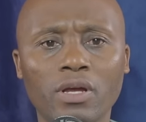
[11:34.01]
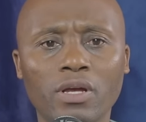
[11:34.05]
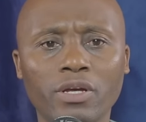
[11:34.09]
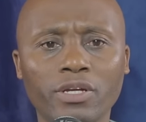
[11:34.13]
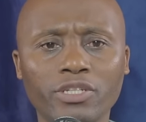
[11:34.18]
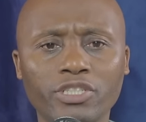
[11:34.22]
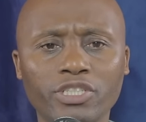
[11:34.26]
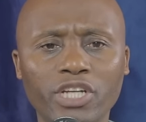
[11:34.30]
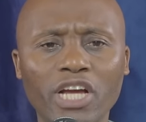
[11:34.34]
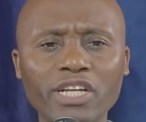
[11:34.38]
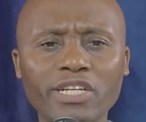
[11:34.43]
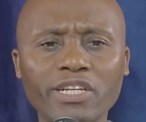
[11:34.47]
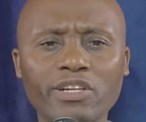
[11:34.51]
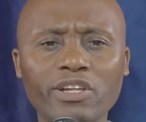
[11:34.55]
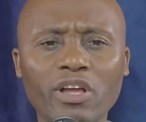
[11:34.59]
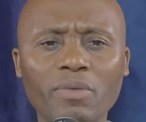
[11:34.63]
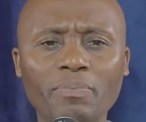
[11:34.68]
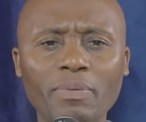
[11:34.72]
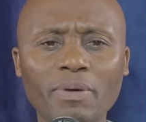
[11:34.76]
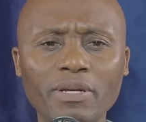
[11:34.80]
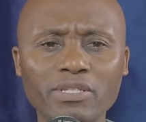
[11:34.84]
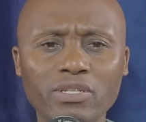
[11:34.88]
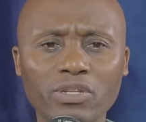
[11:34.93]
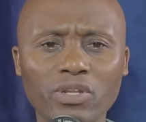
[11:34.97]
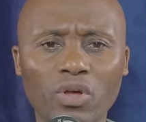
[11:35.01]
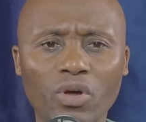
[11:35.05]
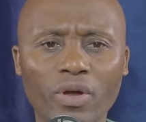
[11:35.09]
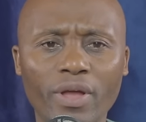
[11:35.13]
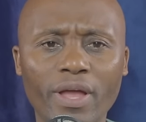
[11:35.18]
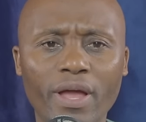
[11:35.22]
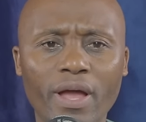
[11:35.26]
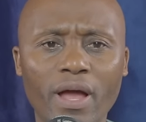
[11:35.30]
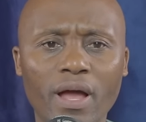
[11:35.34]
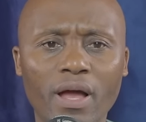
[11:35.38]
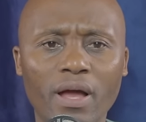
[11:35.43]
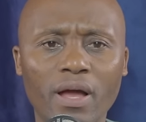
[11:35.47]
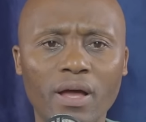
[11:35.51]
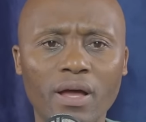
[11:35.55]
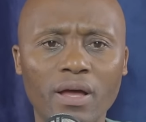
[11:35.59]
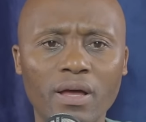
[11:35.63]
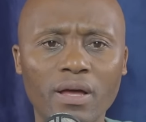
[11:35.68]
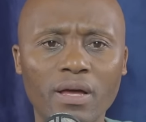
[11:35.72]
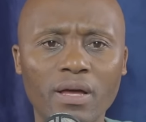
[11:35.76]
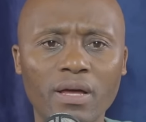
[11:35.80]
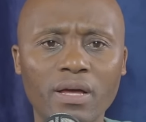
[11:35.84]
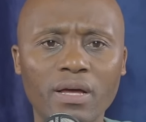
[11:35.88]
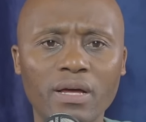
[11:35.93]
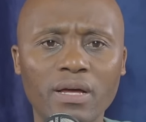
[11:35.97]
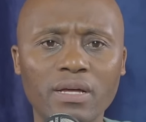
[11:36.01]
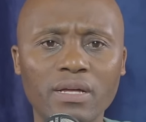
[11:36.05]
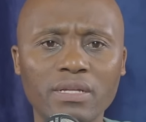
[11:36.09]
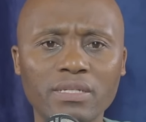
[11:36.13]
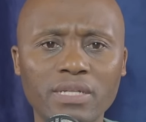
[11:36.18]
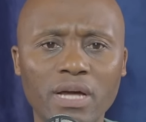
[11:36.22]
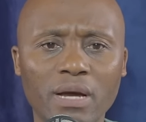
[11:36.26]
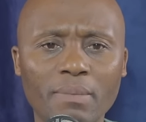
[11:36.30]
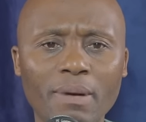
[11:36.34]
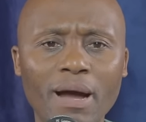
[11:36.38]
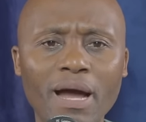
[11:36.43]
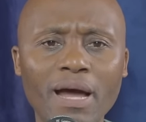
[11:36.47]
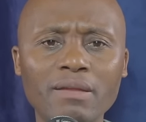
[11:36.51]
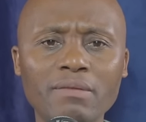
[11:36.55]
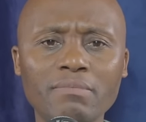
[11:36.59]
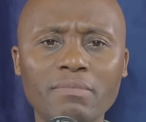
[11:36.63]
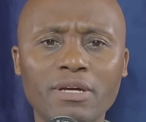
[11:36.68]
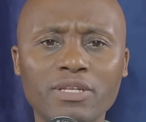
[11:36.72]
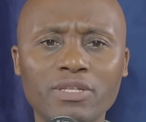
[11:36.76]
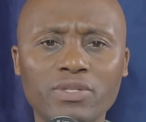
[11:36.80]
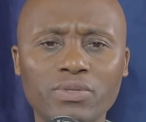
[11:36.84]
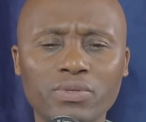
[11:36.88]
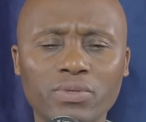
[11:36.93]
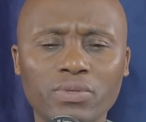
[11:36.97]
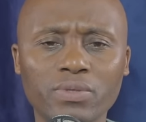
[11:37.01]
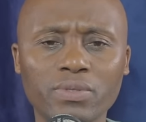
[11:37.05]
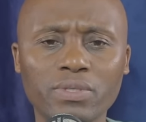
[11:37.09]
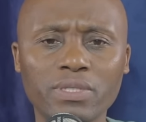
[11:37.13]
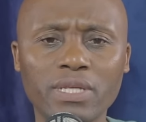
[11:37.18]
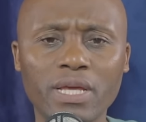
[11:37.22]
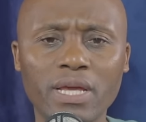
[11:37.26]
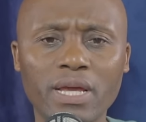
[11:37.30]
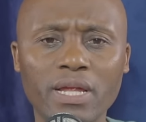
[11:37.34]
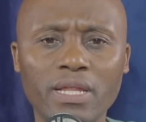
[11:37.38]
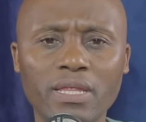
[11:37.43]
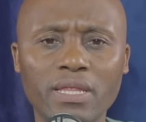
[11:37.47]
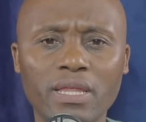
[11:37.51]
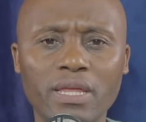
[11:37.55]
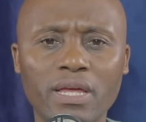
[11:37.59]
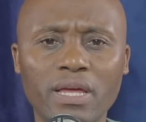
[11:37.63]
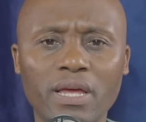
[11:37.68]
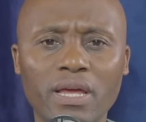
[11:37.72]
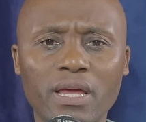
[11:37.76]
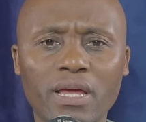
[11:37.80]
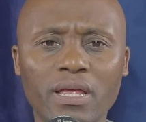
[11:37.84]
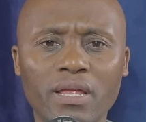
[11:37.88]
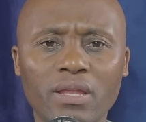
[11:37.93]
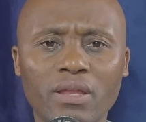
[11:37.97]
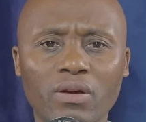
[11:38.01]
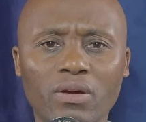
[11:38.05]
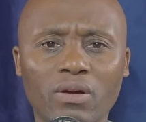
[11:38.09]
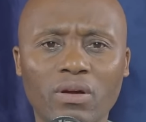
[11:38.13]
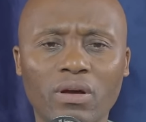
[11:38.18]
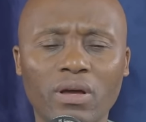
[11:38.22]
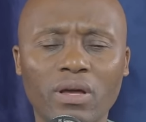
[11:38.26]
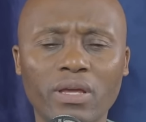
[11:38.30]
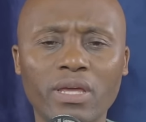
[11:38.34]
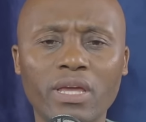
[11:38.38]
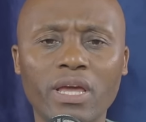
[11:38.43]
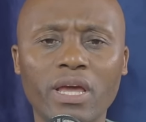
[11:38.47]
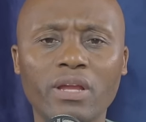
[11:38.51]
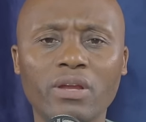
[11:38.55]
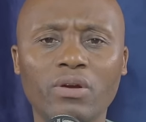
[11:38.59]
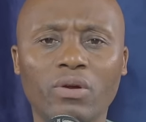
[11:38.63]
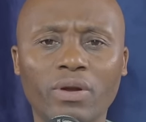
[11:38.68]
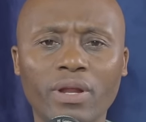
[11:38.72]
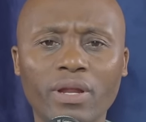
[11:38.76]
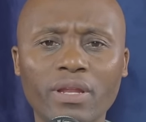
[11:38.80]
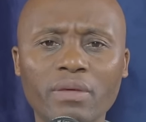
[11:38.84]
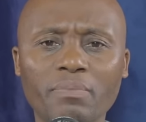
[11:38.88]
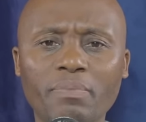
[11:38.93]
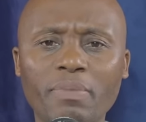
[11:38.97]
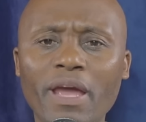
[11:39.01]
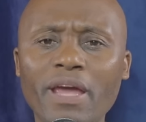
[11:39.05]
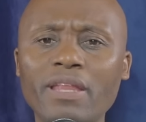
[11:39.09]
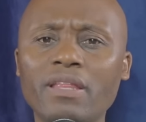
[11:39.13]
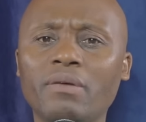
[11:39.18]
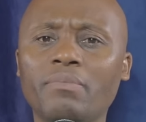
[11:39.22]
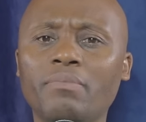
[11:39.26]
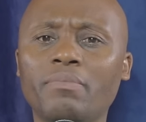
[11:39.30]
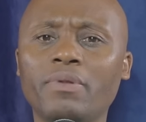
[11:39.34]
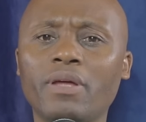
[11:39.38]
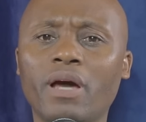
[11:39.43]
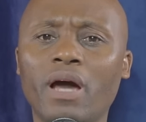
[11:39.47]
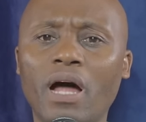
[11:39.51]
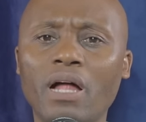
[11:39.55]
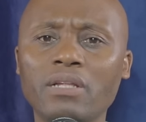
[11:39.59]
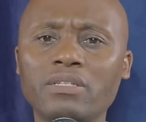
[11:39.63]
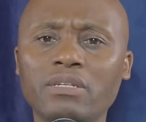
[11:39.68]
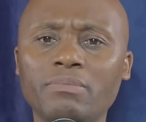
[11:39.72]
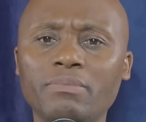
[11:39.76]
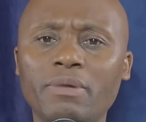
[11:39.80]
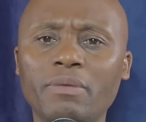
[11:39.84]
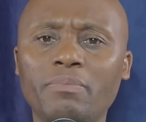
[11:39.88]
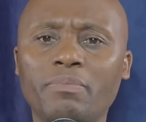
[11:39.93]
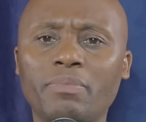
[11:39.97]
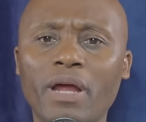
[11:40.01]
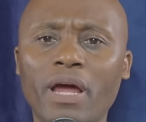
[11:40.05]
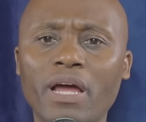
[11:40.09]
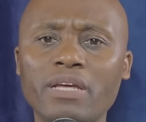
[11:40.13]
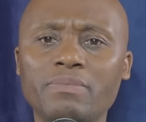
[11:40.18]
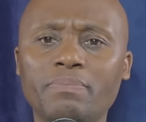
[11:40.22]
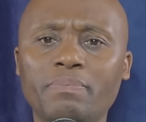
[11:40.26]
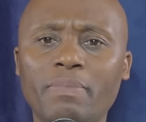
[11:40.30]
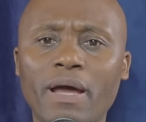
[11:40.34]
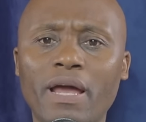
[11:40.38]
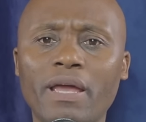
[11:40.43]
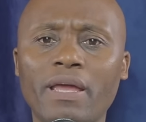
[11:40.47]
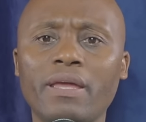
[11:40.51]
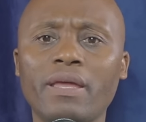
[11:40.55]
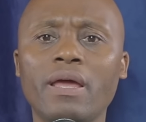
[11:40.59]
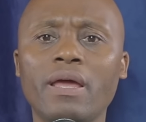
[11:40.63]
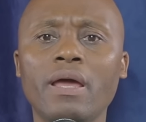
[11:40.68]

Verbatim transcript: Judge Hlophe's lawyer Thabani Masuku said the, look, he had already paid up the ultimate price by